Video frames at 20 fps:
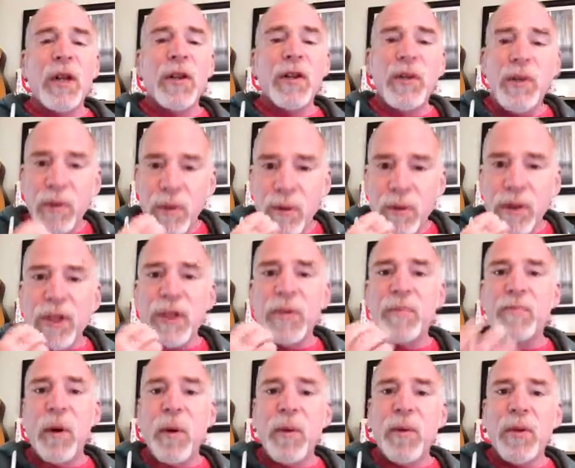You who
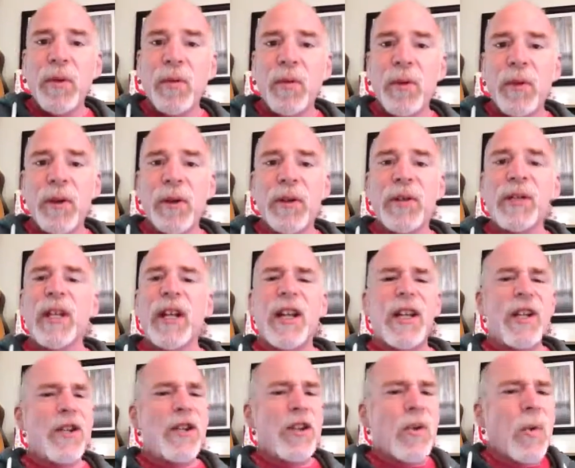spoke the words,
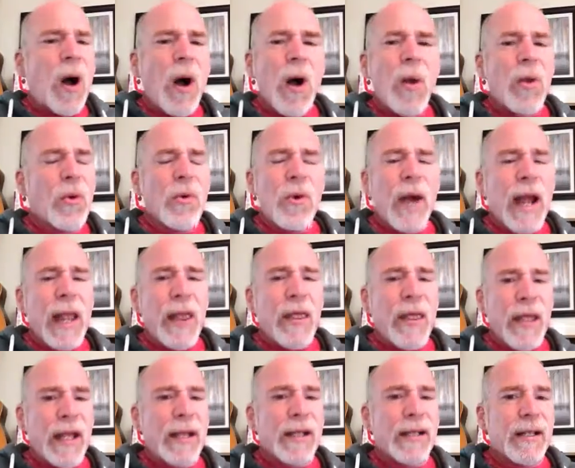knew all the right
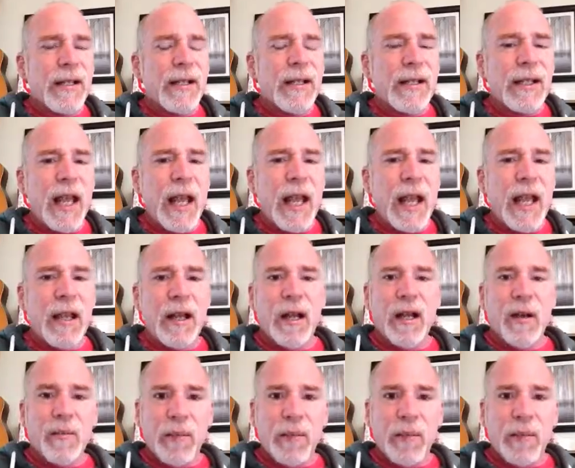things to say,